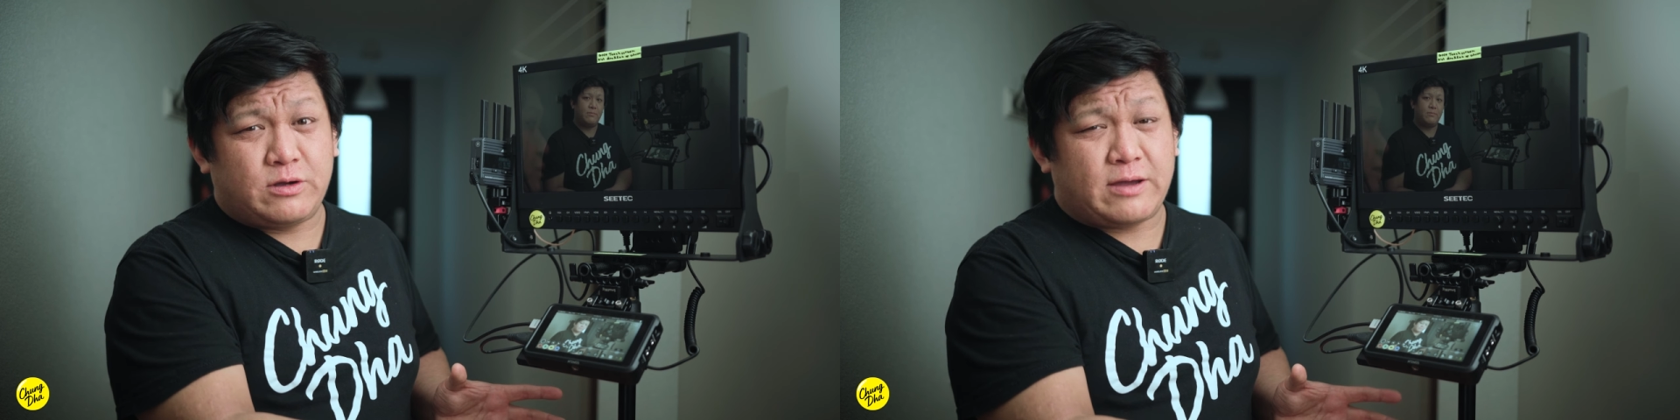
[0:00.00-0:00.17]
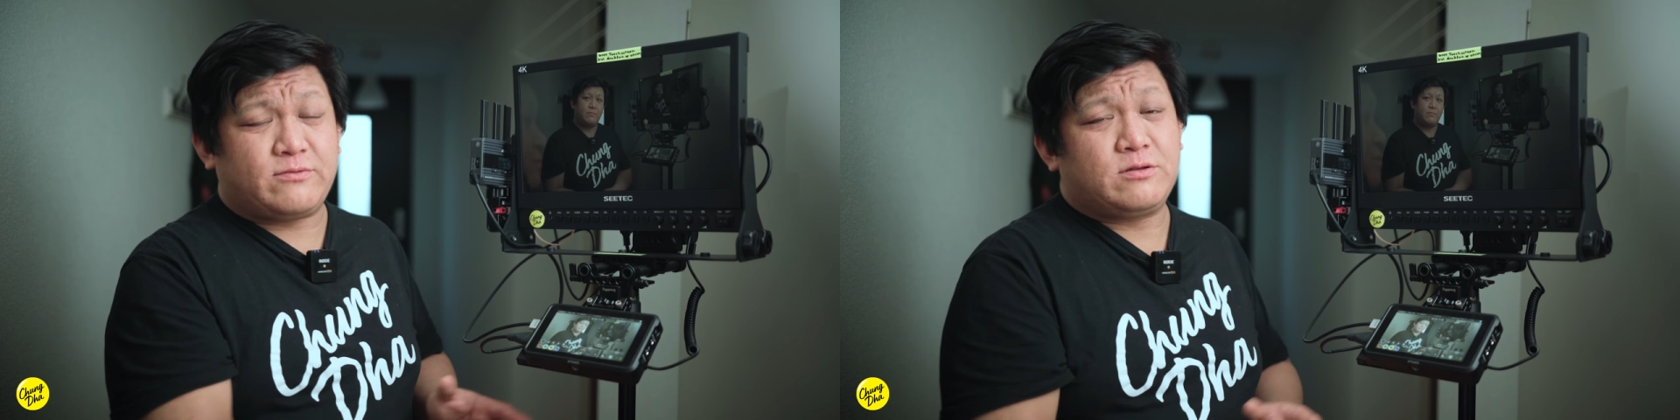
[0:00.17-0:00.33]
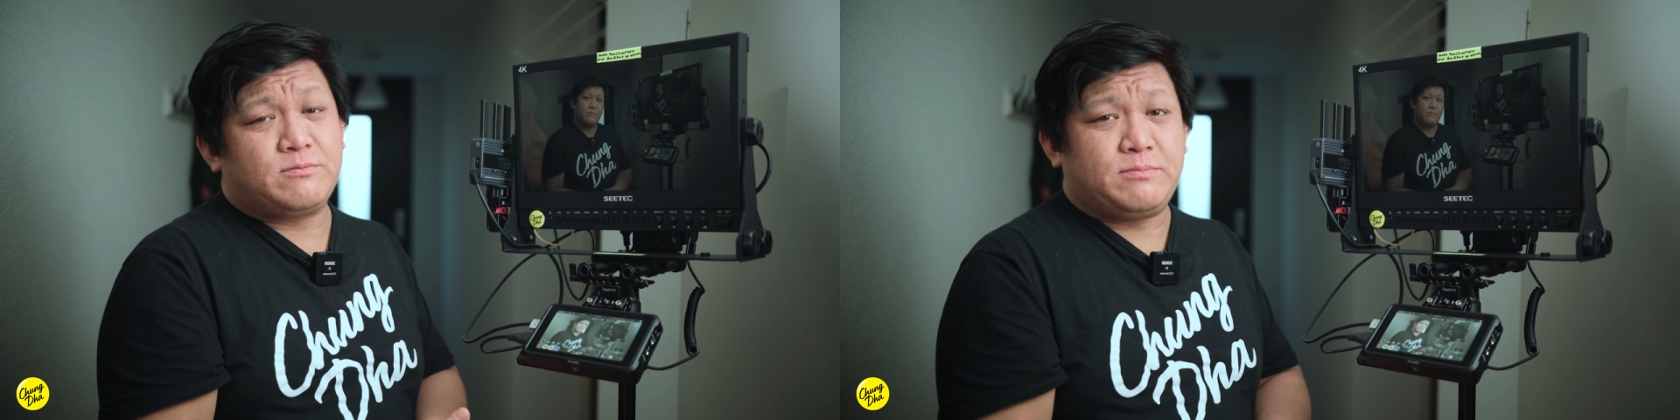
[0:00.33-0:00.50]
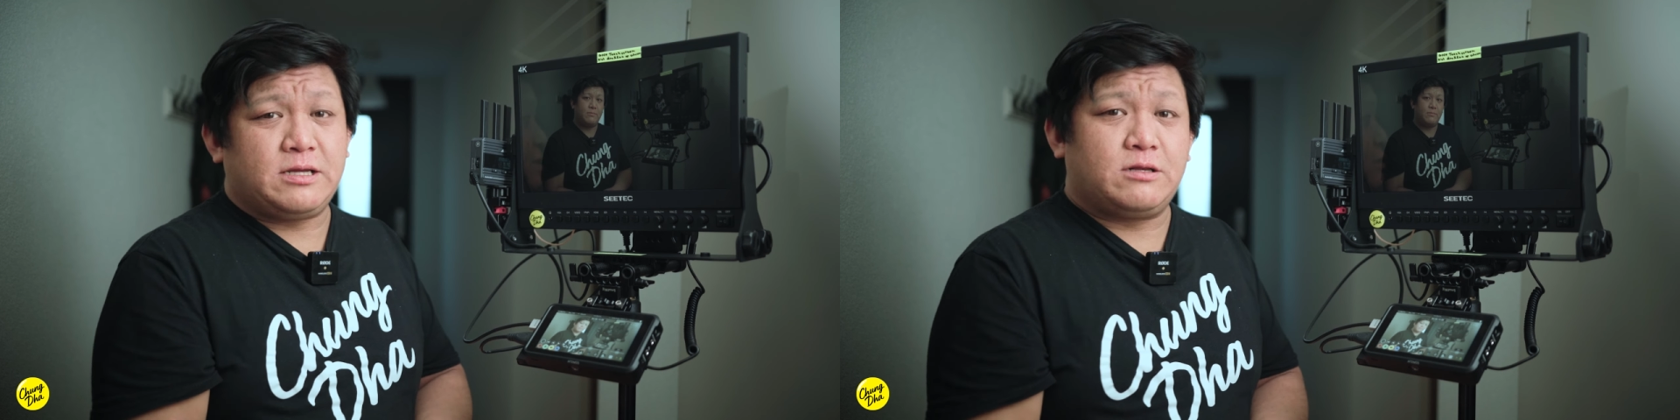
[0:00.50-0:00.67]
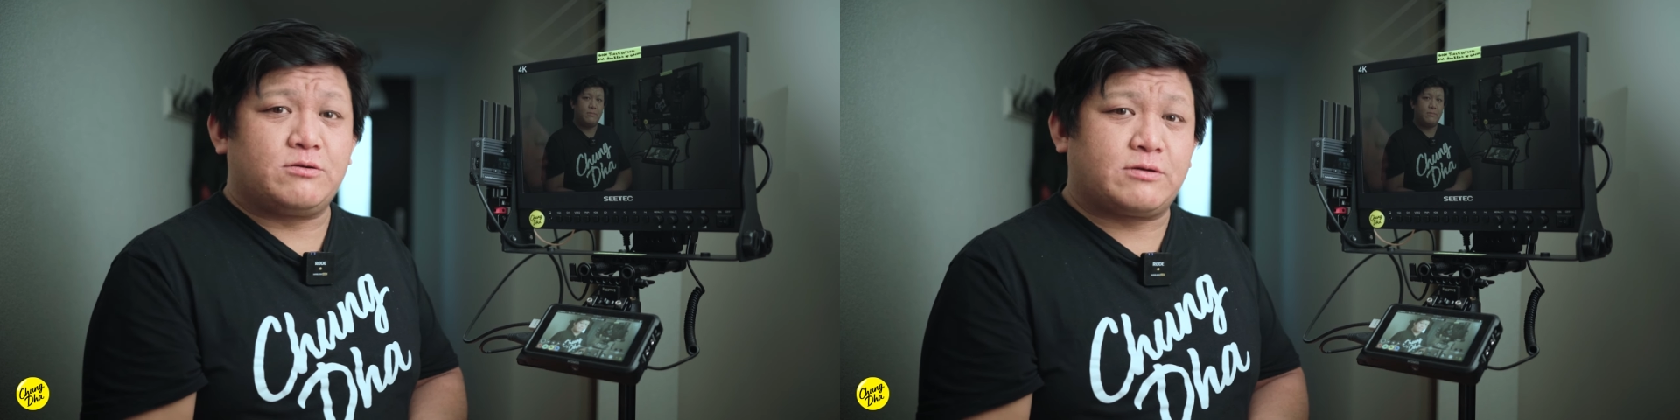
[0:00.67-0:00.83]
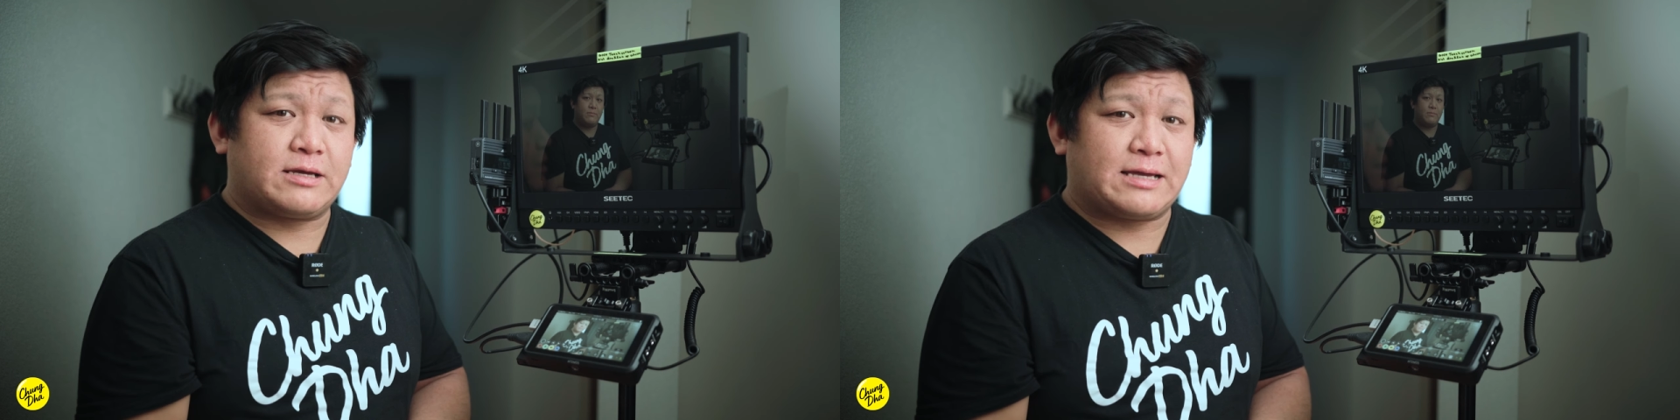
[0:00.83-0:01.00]
have to be
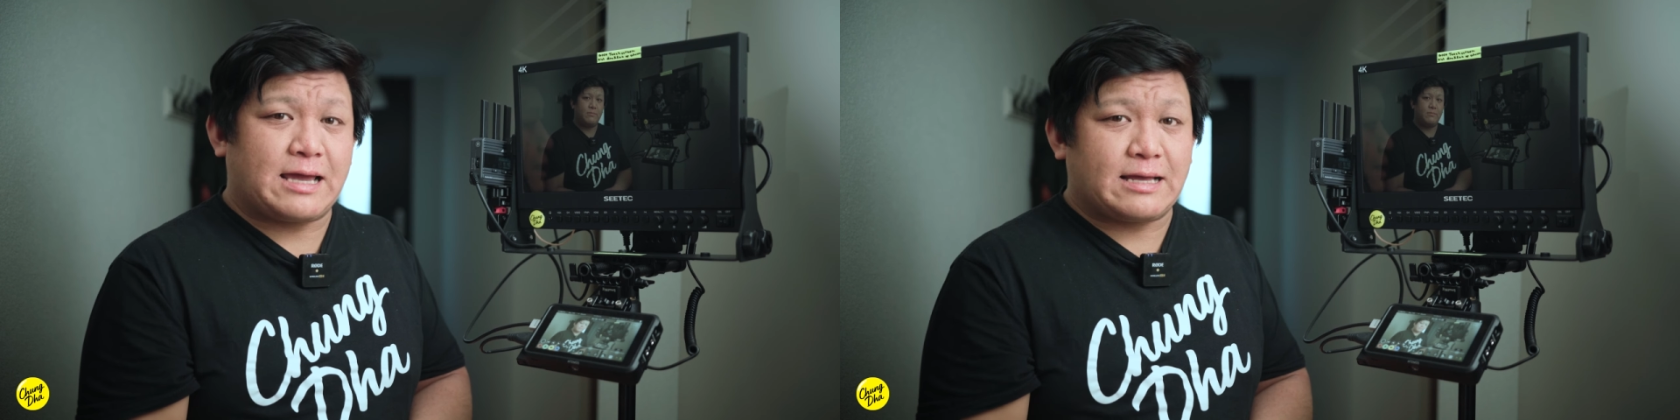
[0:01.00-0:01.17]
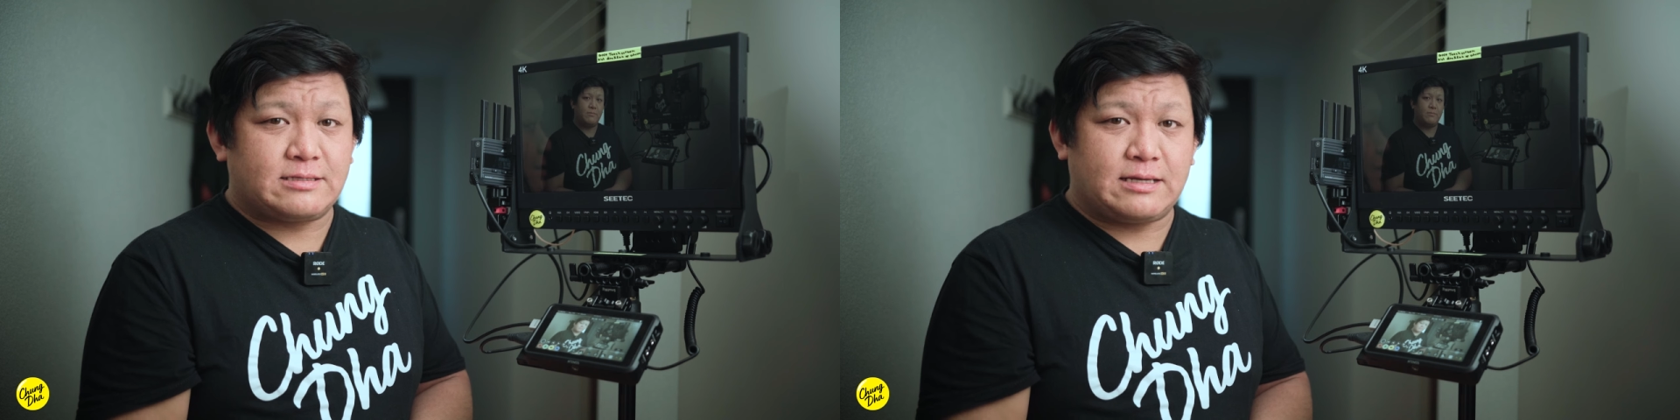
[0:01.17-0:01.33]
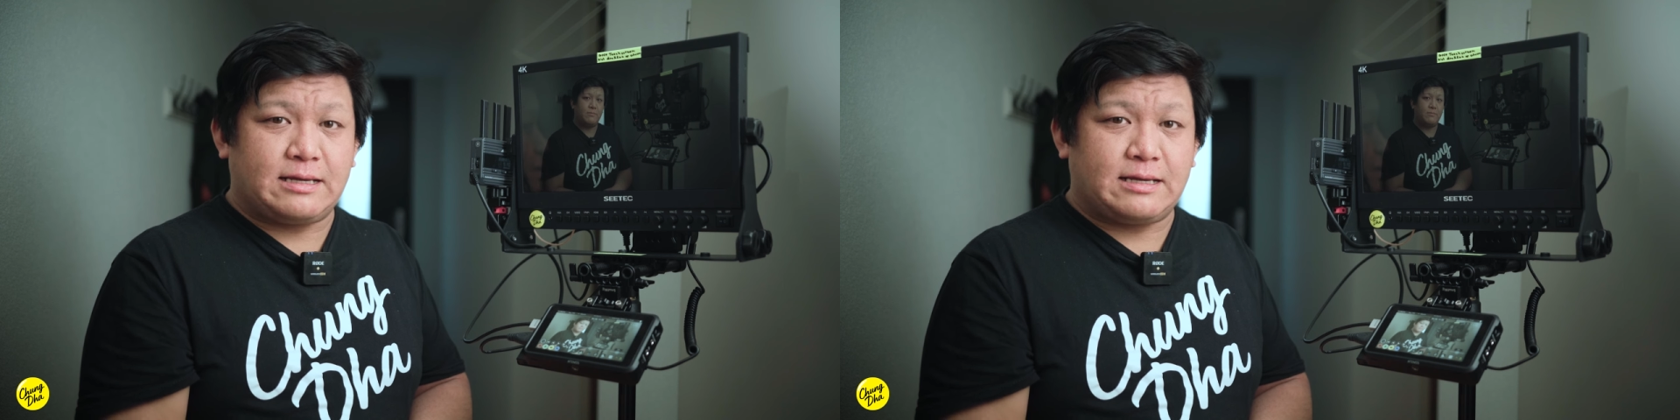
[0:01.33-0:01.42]
looking at